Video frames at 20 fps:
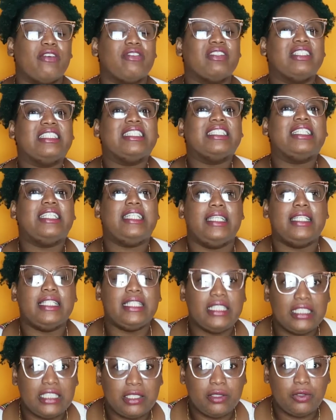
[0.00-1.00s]
of
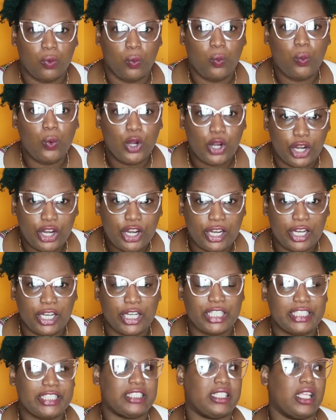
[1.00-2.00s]
skilled
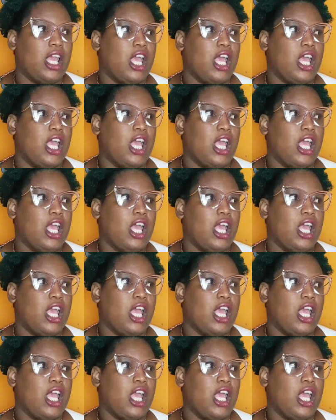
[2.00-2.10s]
workers,